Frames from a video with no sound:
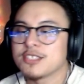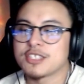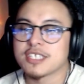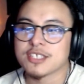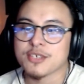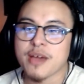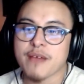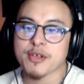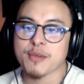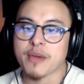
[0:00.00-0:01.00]
Does you
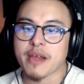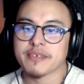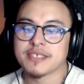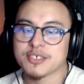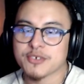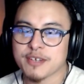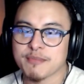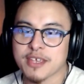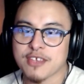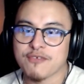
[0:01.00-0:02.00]
having a privacy screen
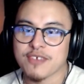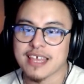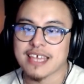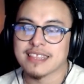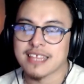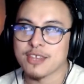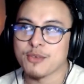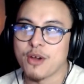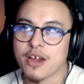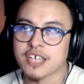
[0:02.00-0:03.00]
make you feel like then
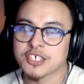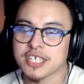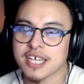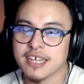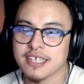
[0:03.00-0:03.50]
you are actually hiding